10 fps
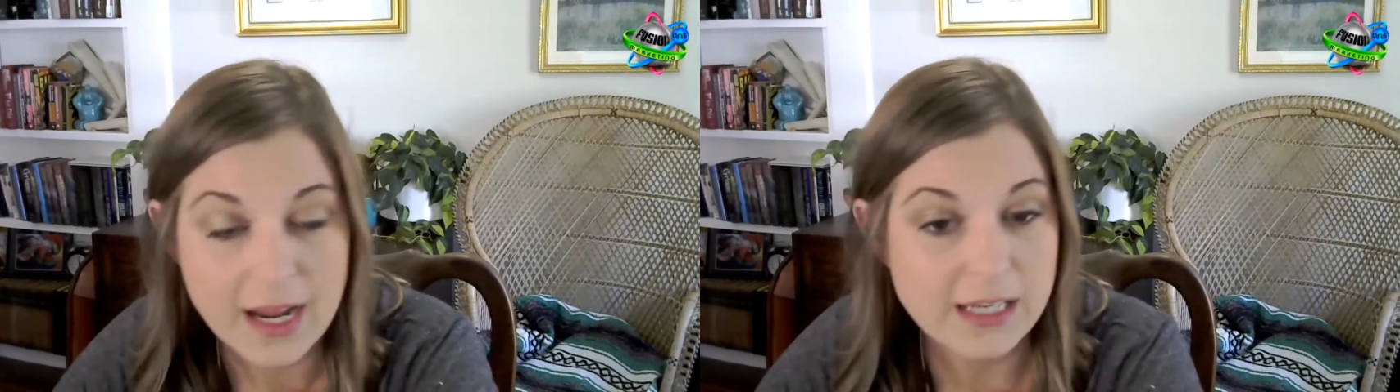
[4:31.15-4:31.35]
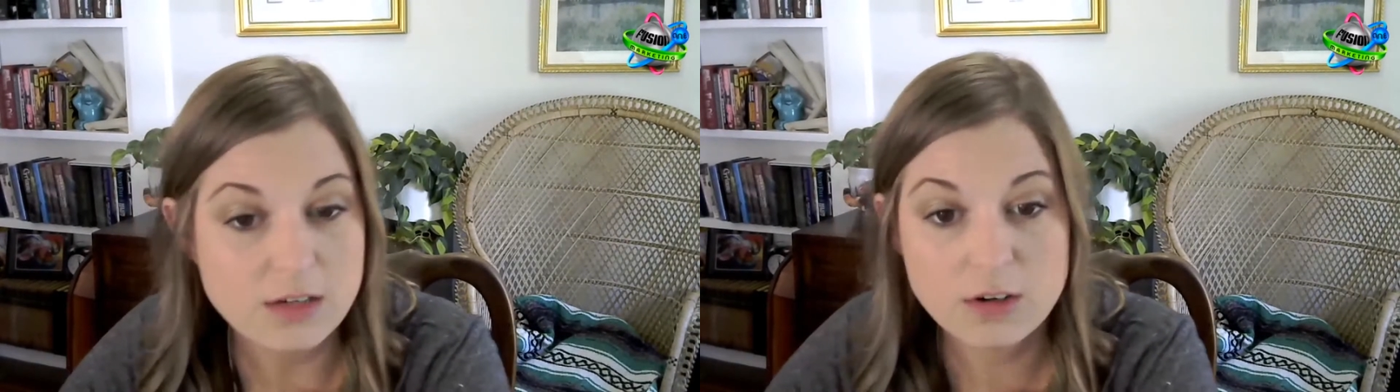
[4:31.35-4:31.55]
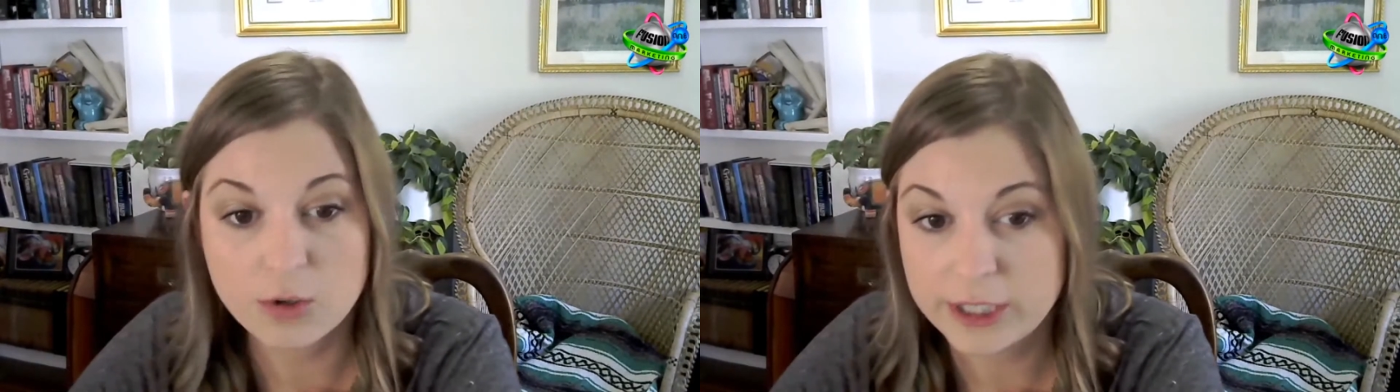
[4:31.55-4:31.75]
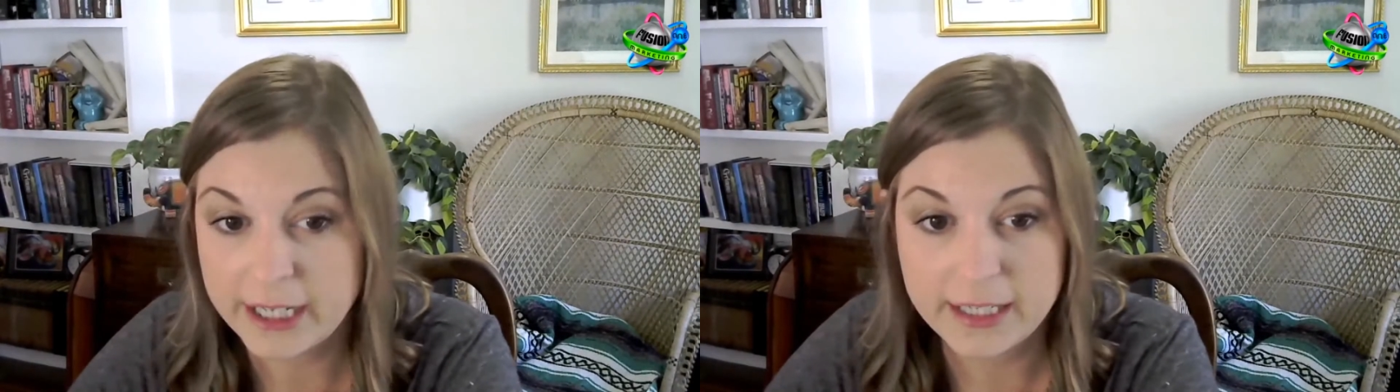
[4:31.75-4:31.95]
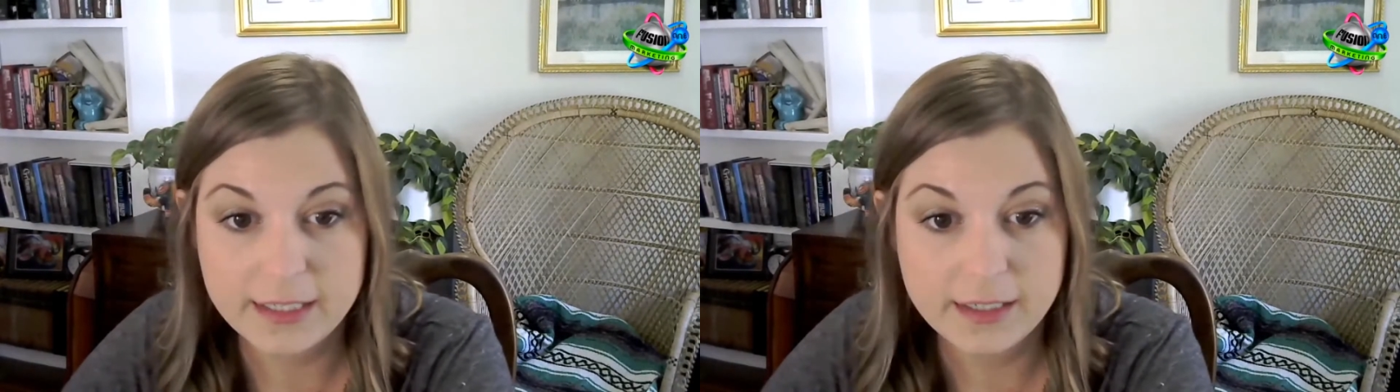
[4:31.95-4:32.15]
and you
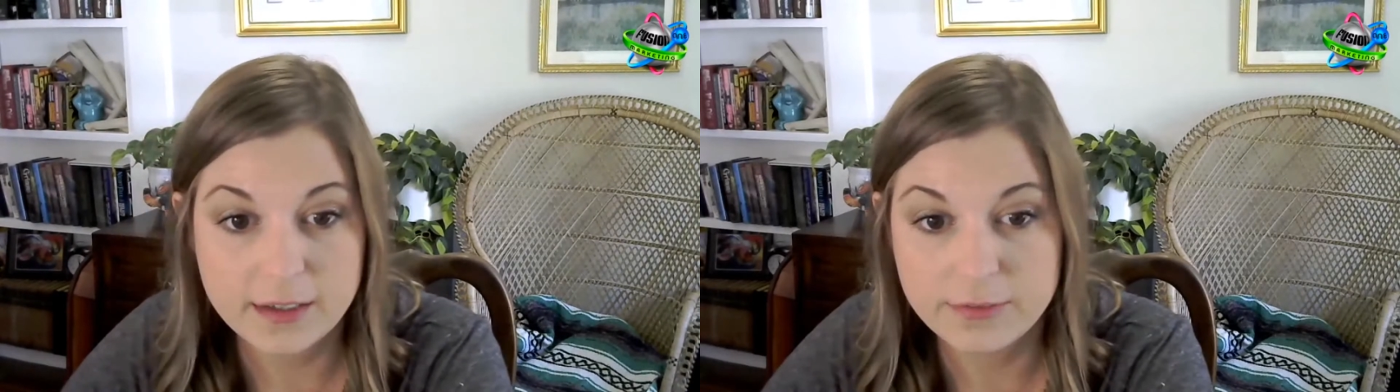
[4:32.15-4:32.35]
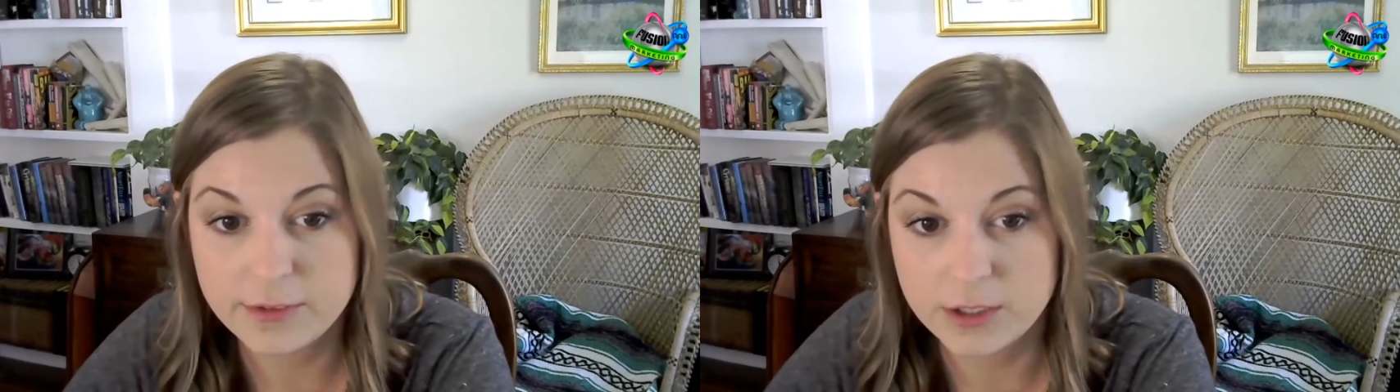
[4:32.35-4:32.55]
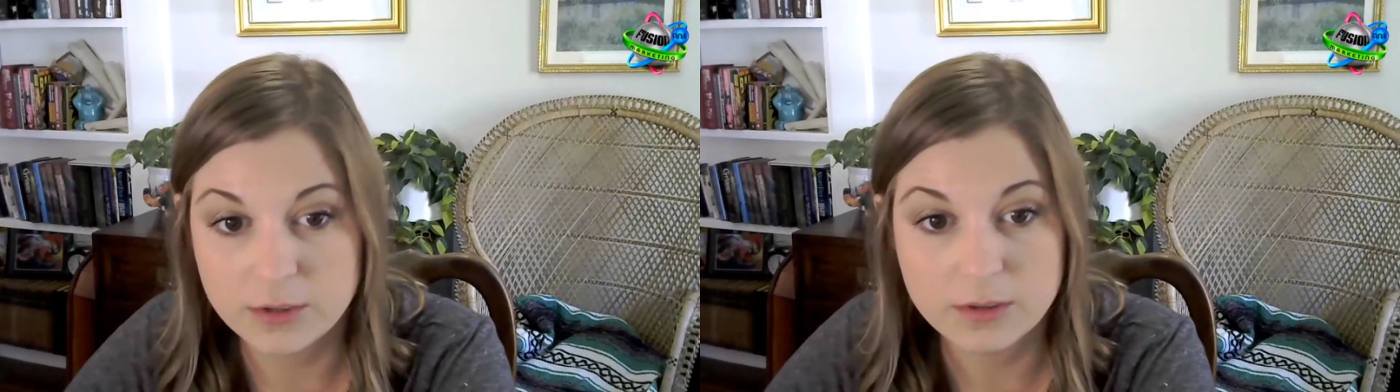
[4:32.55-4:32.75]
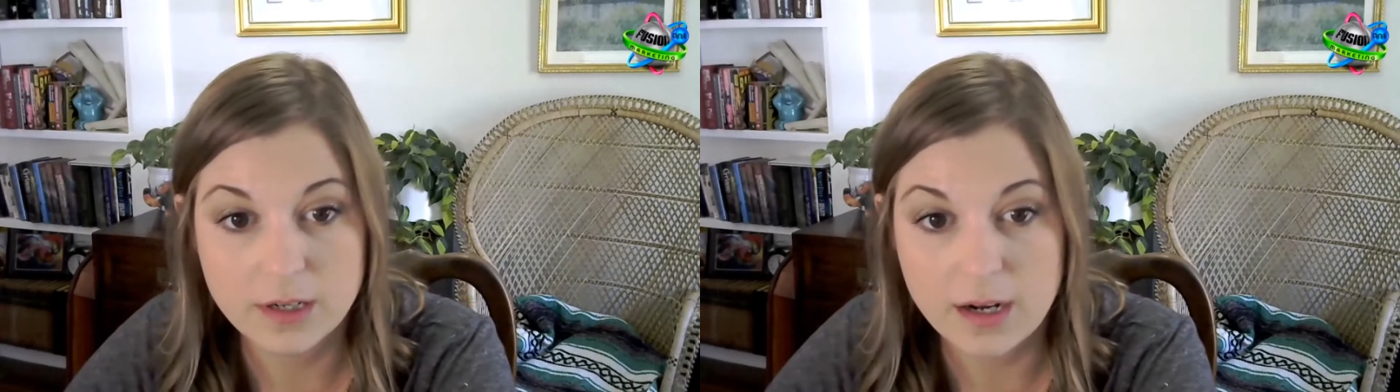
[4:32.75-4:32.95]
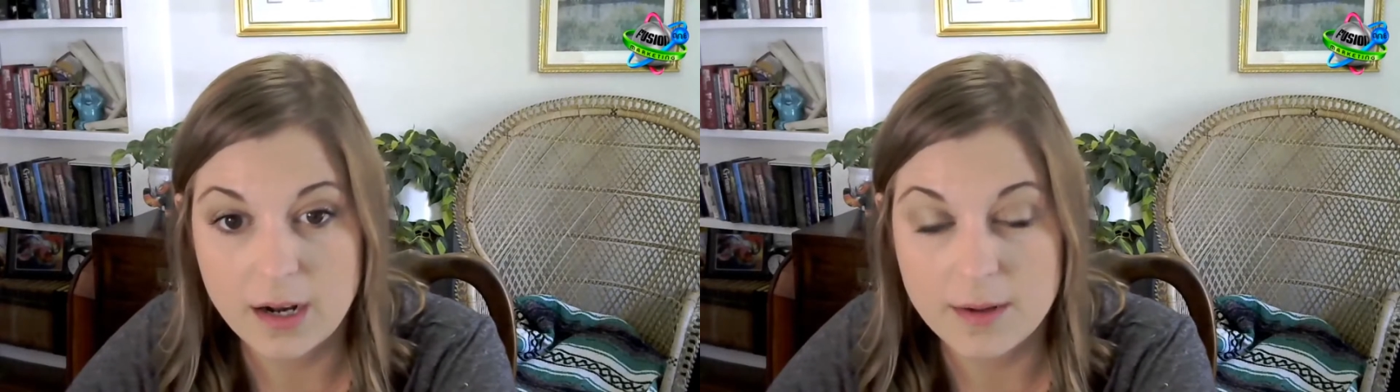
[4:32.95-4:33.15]
create a
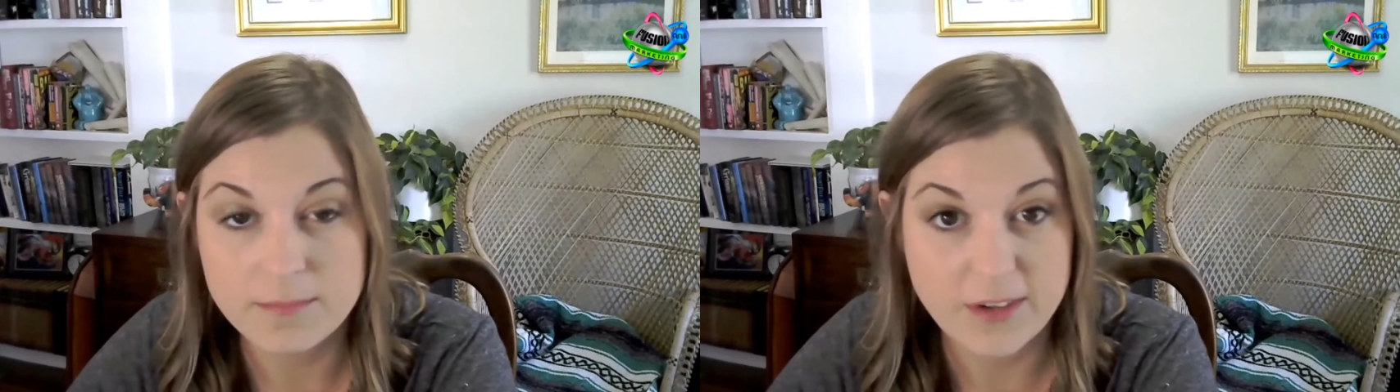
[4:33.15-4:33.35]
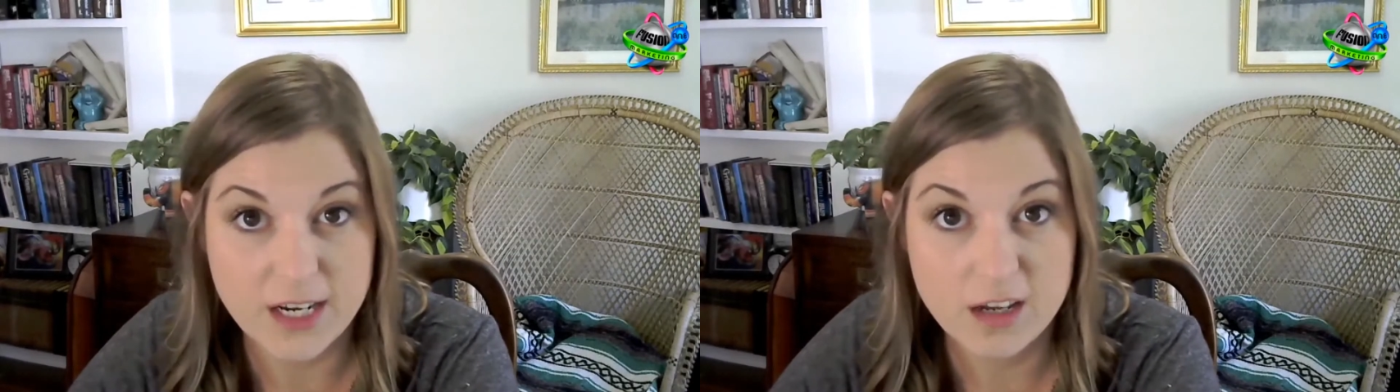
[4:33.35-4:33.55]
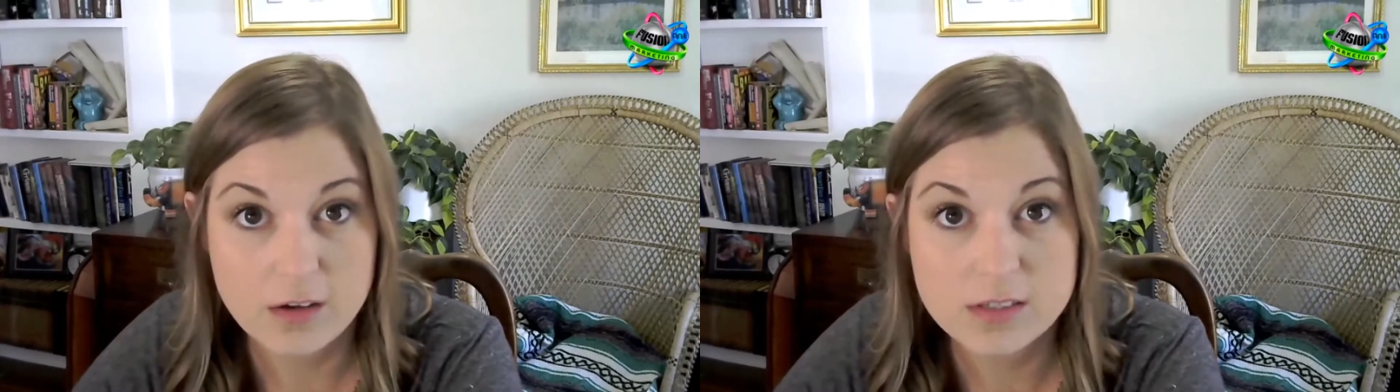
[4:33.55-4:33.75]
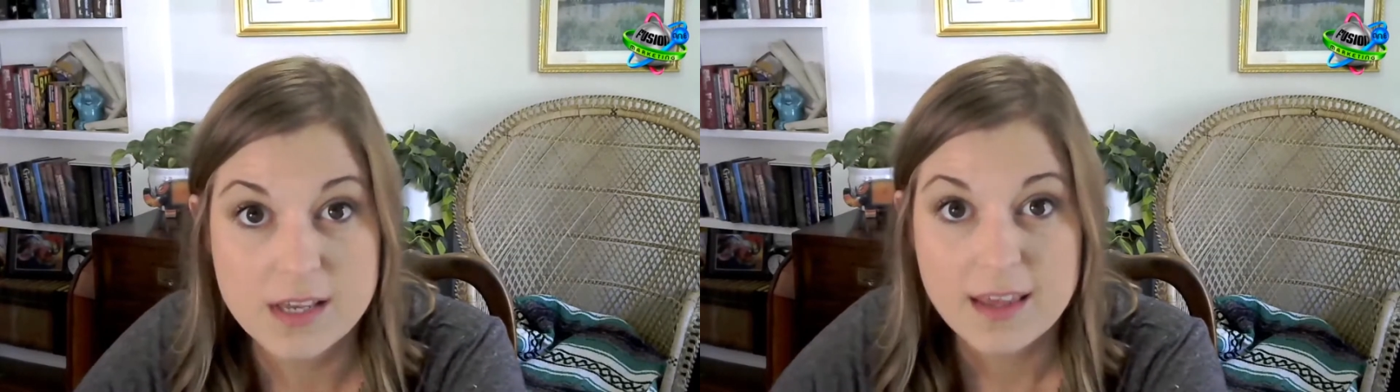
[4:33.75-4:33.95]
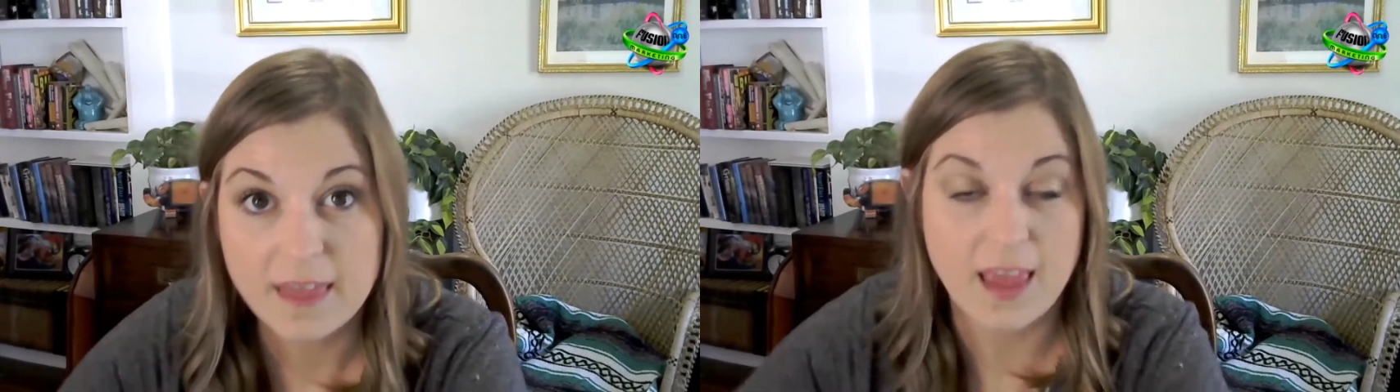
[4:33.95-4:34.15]
few videos,